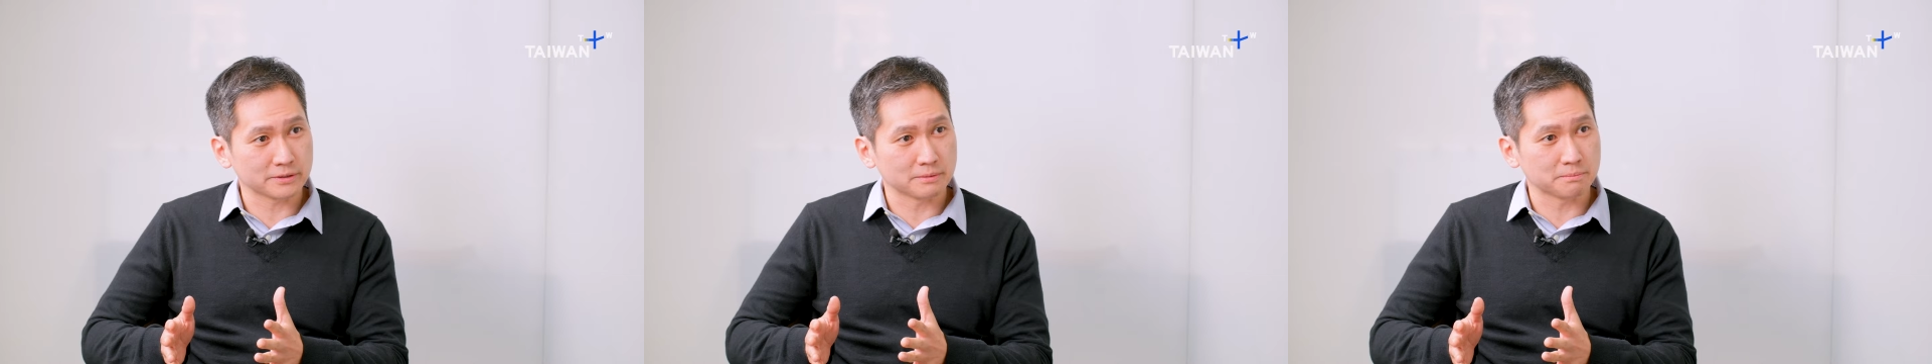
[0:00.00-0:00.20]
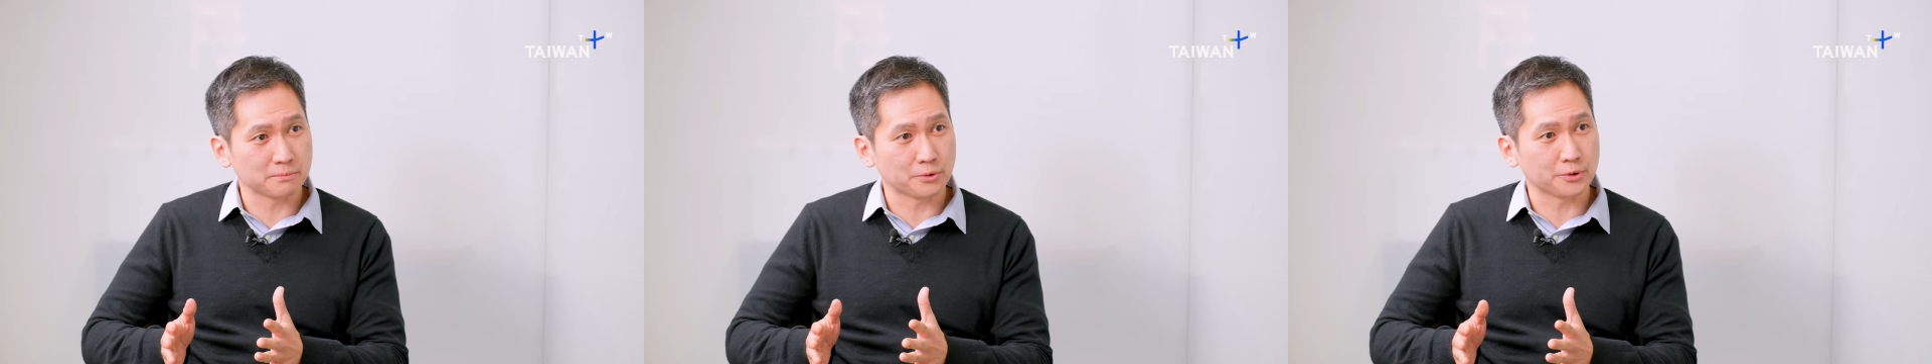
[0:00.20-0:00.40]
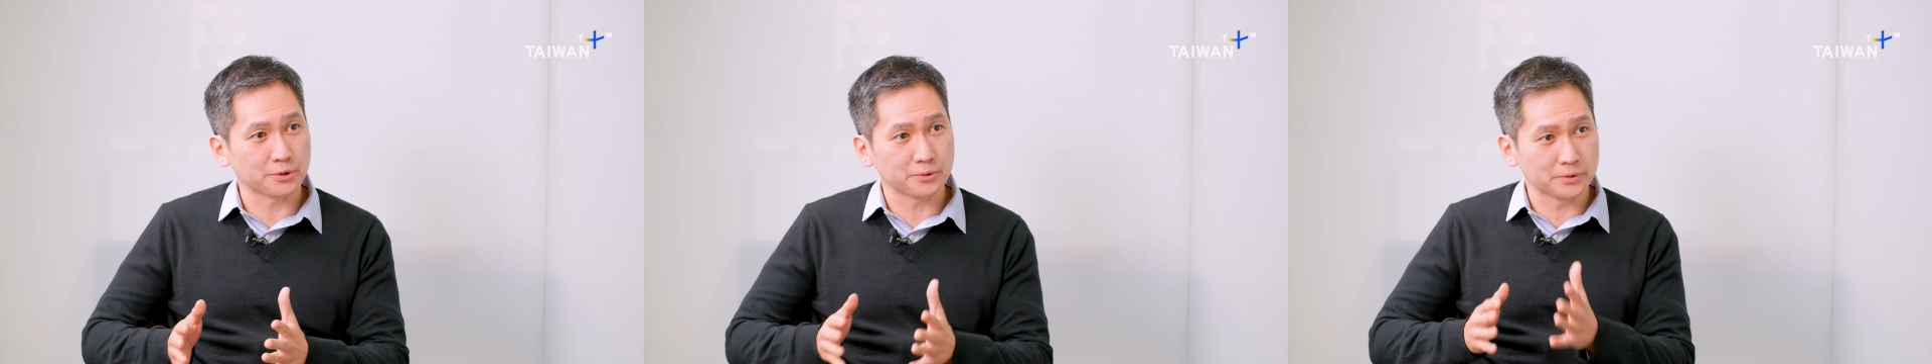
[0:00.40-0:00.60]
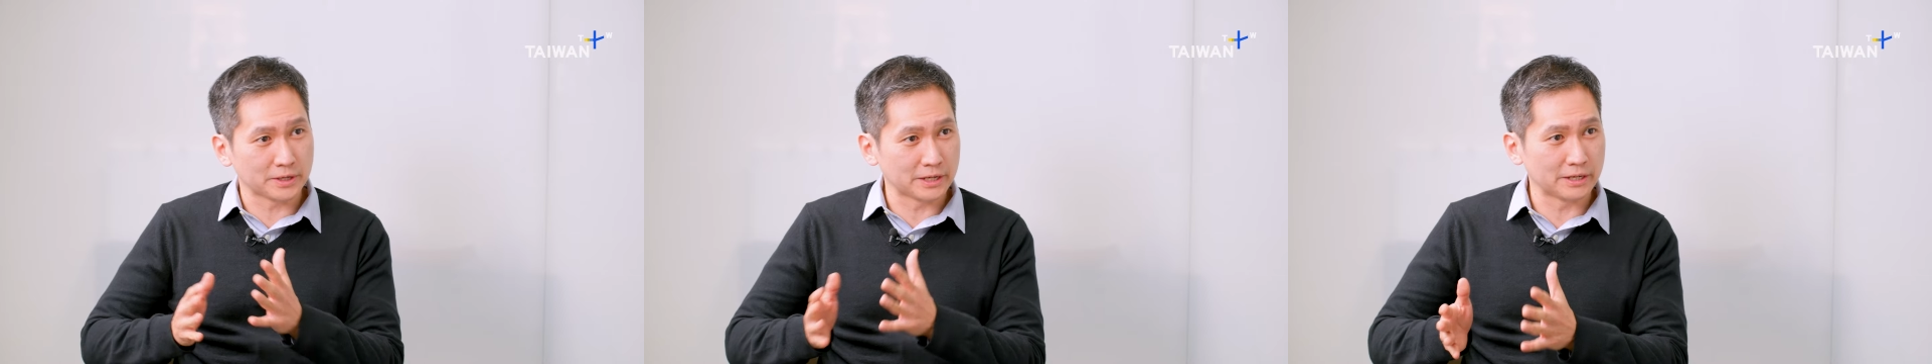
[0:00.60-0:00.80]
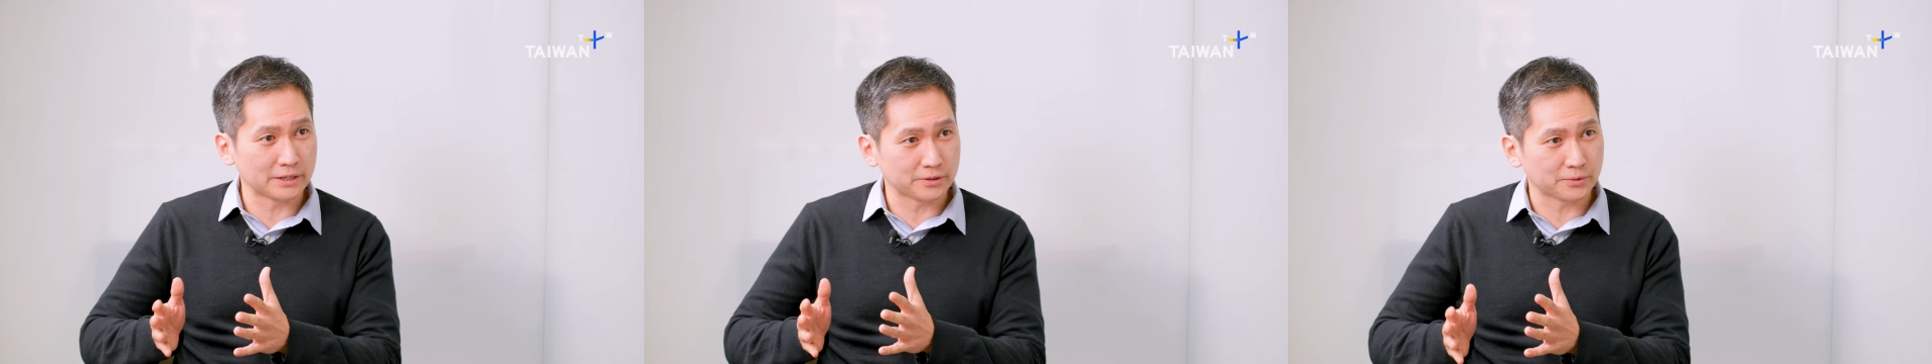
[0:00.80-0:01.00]
them more
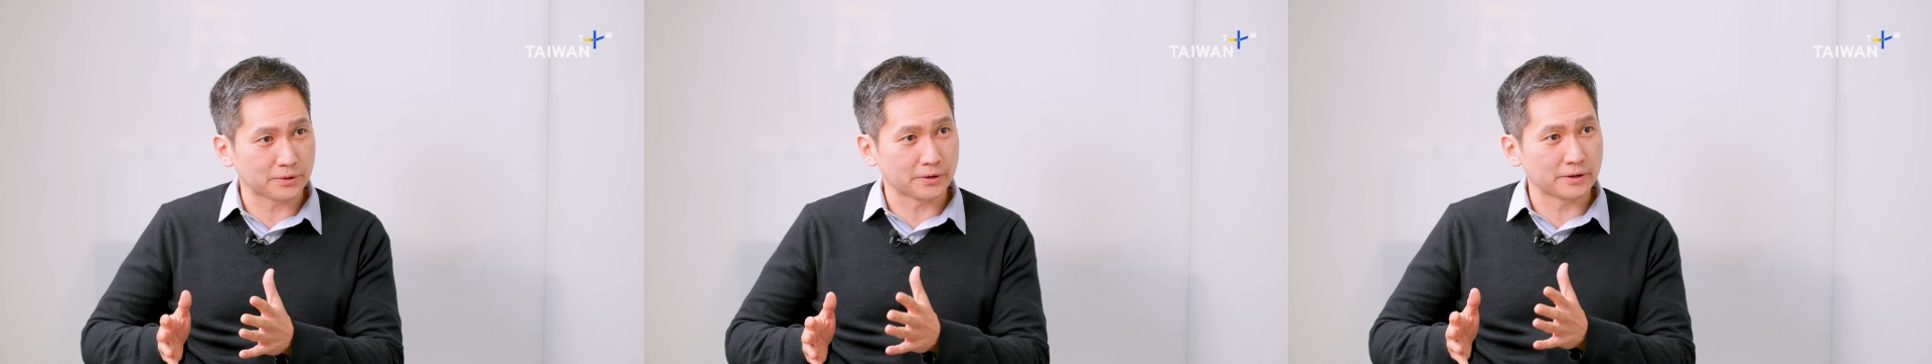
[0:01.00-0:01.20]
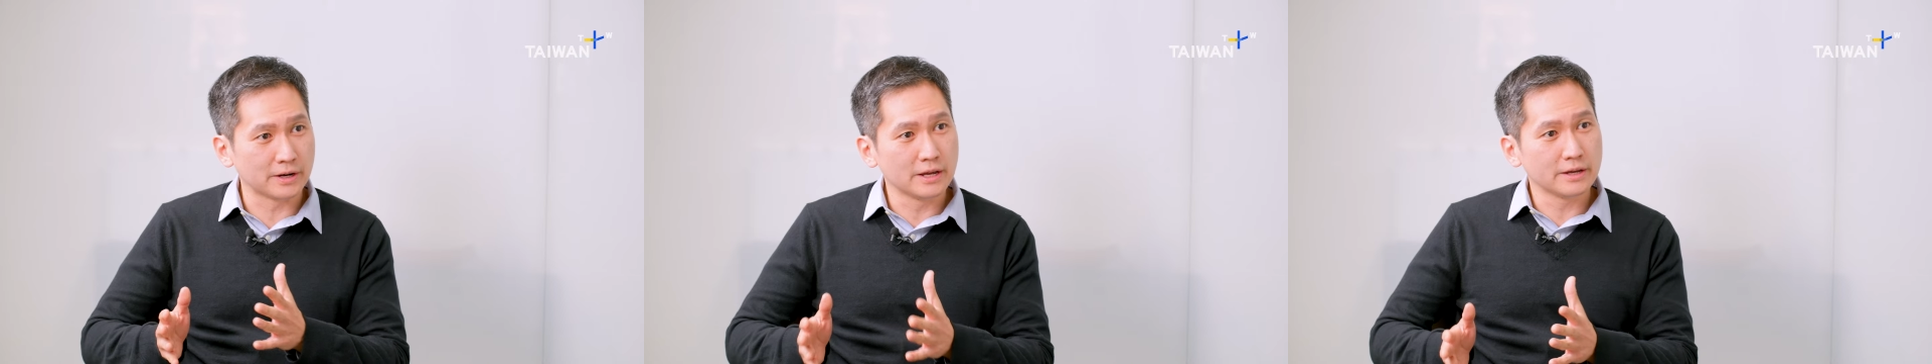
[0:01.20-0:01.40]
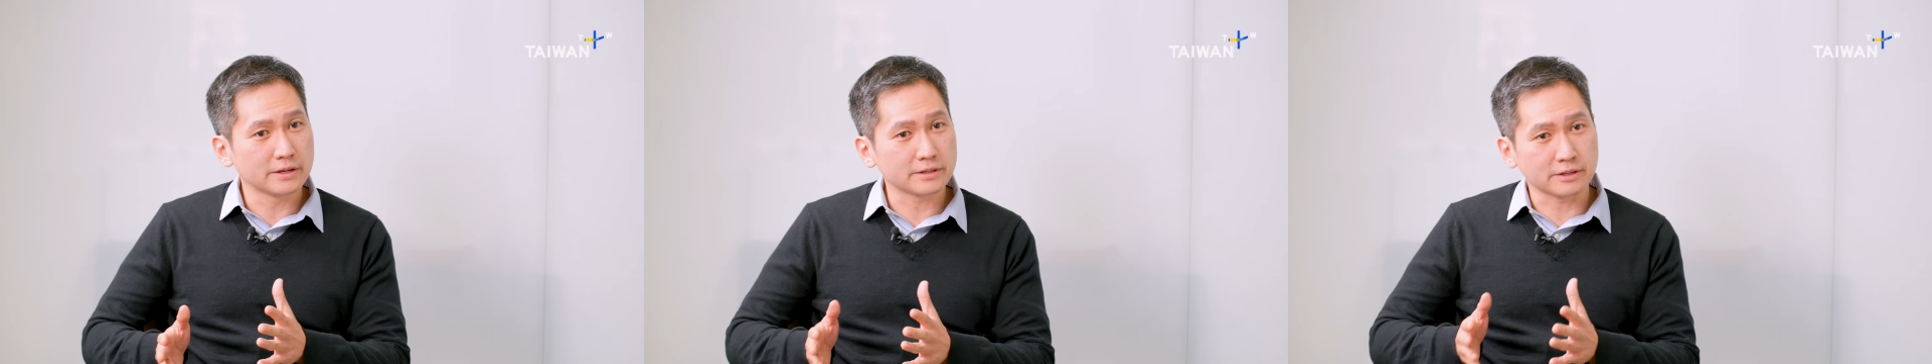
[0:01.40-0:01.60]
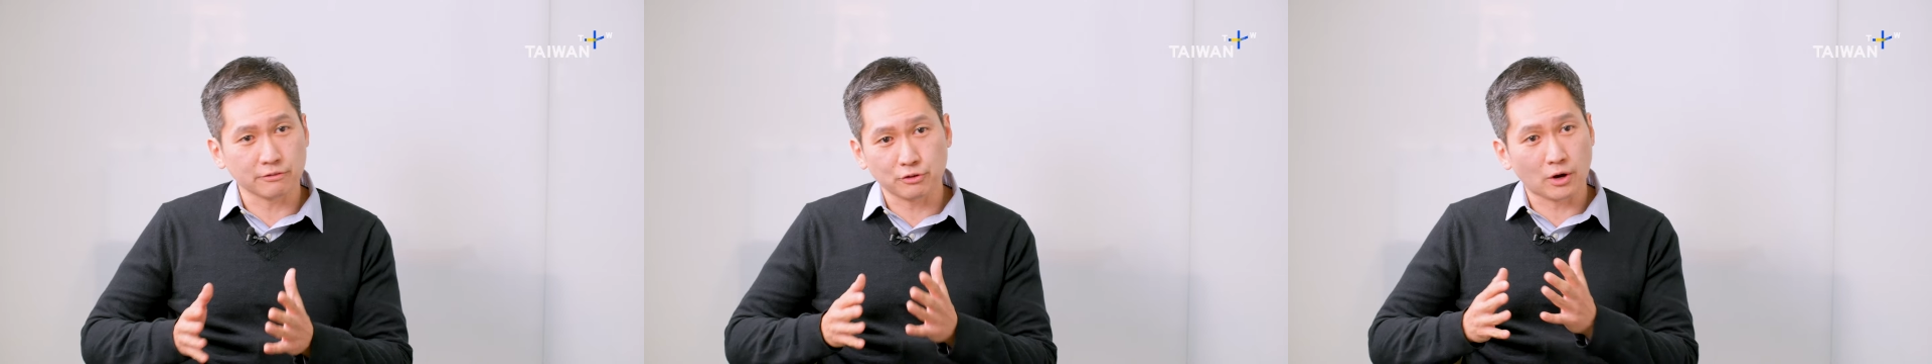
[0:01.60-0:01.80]
unique or give